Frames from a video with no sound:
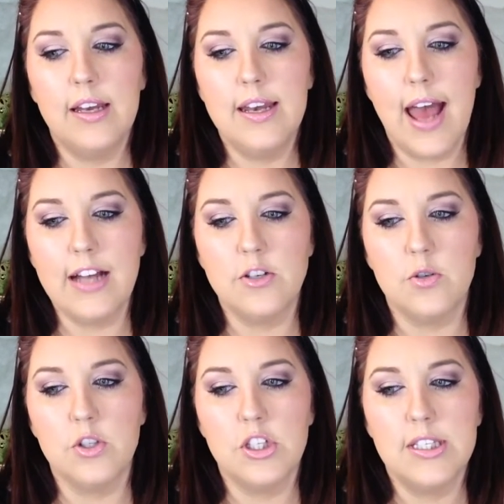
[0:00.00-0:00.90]

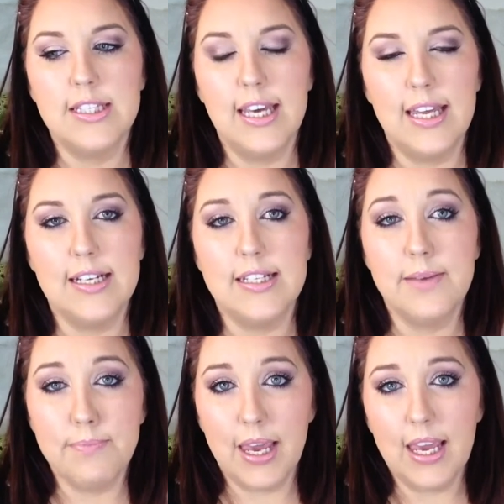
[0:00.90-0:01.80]
natural skin
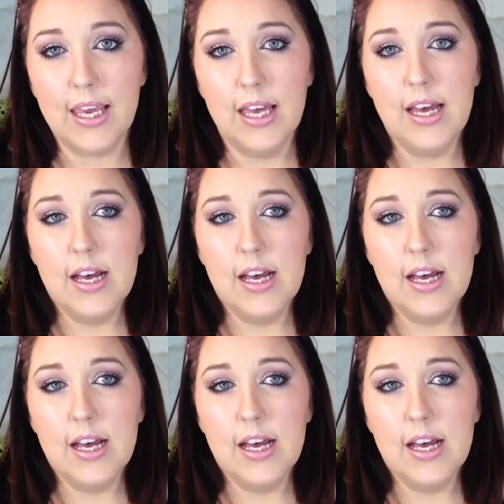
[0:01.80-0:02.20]
to me.